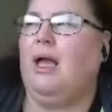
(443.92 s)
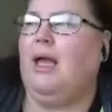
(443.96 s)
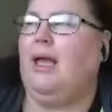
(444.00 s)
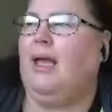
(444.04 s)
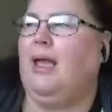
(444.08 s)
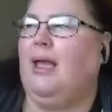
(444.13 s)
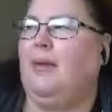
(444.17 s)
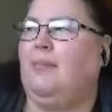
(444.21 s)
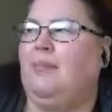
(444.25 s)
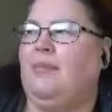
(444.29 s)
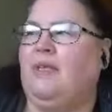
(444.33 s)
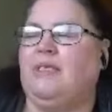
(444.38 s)

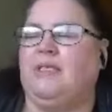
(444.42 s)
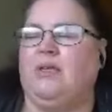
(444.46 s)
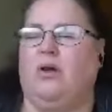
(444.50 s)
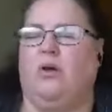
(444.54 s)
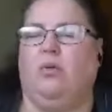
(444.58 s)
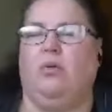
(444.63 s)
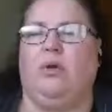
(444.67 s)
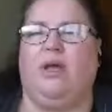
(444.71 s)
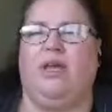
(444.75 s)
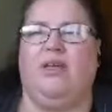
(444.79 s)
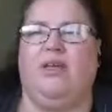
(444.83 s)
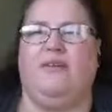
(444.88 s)
Um,
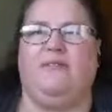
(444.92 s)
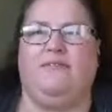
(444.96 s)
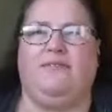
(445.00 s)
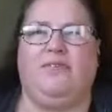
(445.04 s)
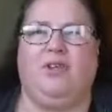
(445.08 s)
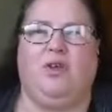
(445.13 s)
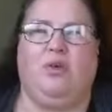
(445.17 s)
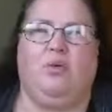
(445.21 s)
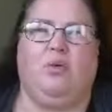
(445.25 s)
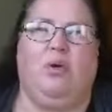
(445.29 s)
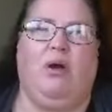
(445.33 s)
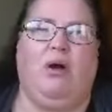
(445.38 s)
so
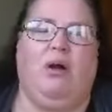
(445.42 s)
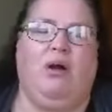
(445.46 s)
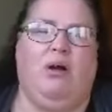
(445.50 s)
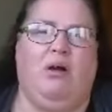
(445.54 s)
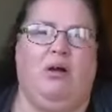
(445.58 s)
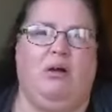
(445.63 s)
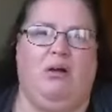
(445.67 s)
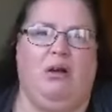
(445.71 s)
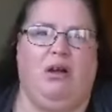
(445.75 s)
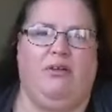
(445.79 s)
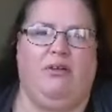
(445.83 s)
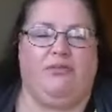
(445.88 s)
if you
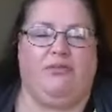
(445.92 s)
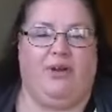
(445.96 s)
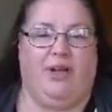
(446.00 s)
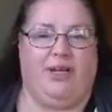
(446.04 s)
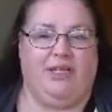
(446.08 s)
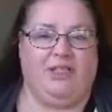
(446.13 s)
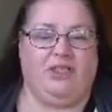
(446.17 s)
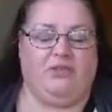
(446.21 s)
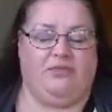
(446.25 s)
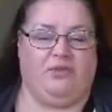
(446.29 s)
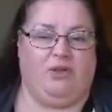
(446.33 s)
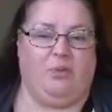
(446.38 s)
are
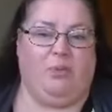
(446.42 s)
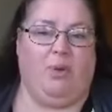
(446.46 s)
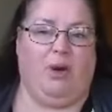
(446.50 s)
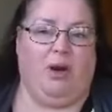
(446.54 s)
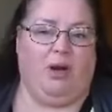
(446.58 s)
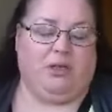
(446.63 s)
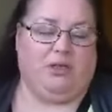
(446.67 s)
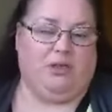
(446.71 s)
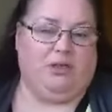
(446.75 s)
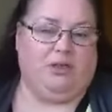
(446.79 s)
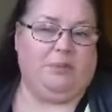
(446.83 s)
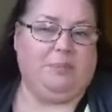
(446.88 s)
afraid of your
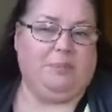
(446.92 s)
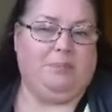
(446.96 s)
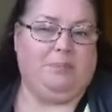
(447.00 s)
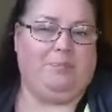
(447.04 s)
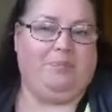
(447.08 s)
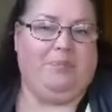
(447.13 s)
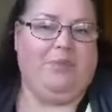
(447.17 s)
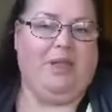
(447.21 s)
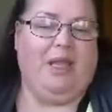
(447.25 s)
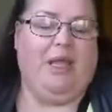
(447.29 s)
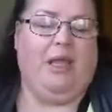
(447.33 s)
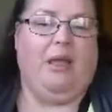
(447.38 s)
partner,
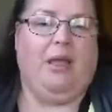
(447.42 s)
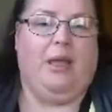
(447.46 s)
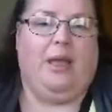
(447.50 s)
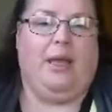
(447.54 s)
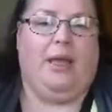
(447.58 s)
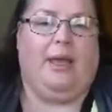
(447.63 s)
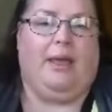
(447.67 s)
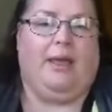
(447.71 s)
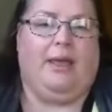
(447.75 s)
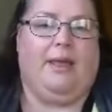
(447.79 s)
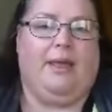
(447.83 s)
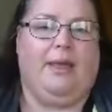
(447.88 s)

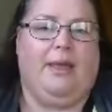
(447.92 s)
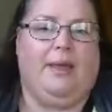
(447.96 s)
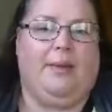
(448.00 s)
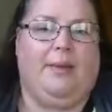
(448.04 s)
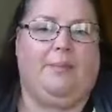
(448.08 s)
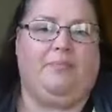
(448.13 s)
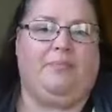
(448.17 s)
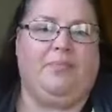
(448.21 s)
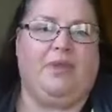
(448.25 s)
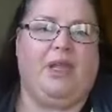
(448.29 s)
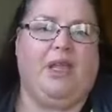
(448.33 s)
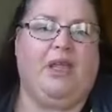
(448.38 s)

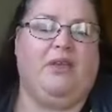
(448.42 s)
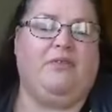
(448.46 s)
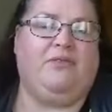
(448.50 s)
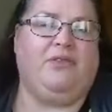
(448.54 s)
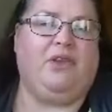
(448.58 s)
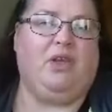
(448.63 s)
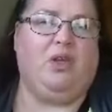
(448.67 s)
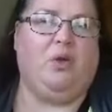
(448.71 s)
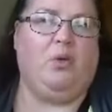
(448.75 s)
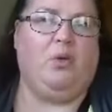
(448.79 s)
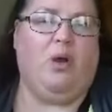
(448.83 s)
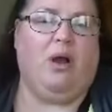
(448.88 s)
um,
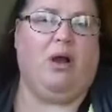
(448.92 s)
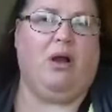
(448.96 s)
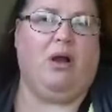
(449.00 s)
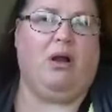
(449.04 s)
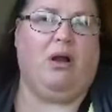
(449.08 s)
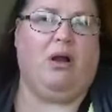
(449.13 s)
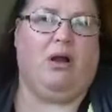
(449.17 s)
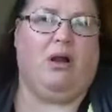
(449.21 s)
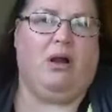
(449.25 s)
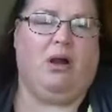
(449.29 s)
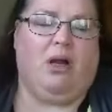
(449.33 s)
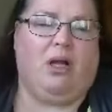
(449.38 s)
if you
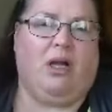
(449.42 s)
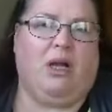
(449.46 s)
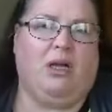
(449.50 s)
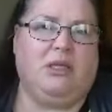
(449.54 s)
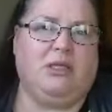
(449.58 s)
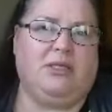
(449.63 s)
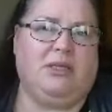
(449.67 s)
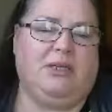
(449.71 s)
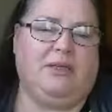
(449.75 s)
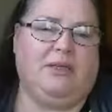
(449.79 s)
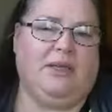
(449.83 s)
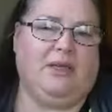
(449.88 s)
are
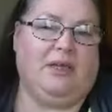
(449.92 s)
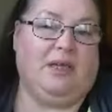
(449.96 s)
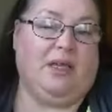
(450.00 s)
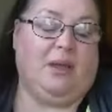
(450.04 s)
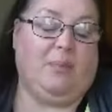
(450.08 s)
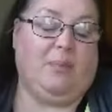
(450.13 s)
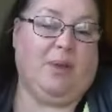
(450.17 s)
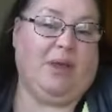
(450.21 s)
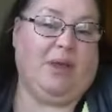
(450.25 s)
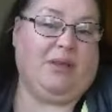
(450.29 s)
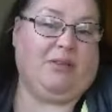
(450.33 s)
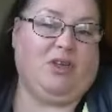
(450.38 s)
constantly
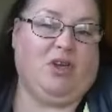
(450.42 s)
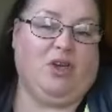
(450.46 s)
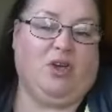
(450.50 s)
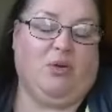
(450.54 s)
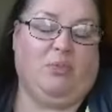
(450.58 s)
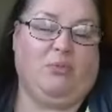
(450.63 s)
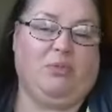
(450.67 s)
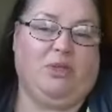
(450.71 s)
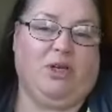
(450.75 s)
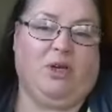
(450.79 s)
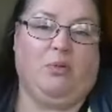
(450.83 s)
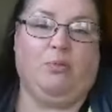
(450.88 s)
thinking about
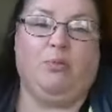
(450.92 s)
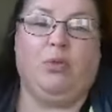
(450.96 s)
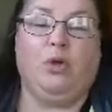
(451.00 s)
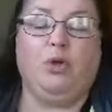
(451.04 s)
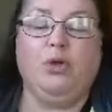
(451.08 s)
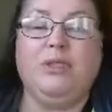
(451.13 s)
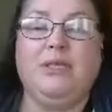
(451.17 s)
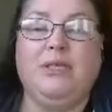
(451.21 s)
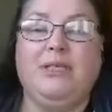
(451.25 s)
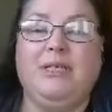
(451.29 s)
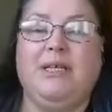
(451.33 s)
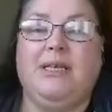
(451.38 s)
their, their
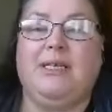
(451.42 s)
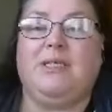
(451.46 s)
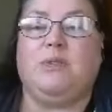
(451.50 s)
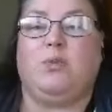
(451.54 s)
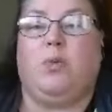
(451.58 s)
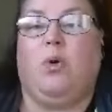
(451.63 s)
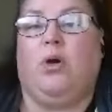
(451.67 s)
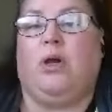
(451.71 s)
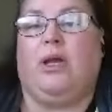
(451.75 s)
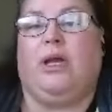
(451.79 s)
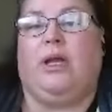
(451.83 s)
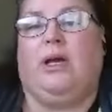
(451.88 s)

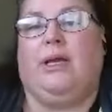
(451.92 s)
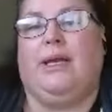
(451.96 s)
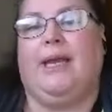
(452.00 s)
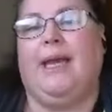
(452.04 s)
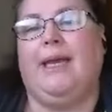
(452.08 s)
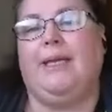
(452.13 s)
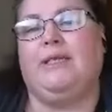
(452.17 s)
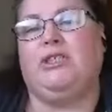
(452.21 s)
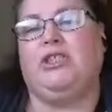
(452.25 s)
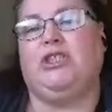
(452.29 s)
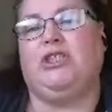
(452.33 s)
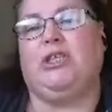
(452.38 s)
moodiness, walking on
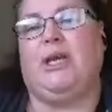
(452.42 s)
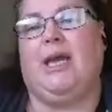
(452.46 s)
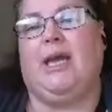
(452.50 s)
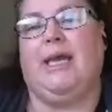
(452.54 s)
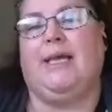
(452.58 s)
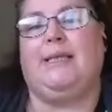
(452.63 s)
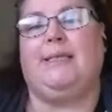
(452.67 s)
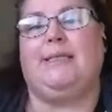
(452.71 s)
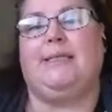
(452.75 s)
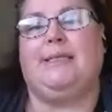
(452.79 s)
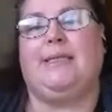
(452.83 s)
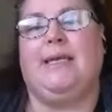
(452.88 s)

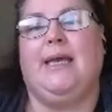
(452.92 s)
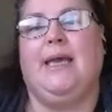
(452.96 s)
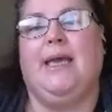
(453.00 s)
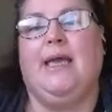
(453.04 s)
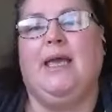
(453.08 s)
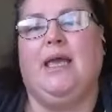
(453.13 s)
eggshells,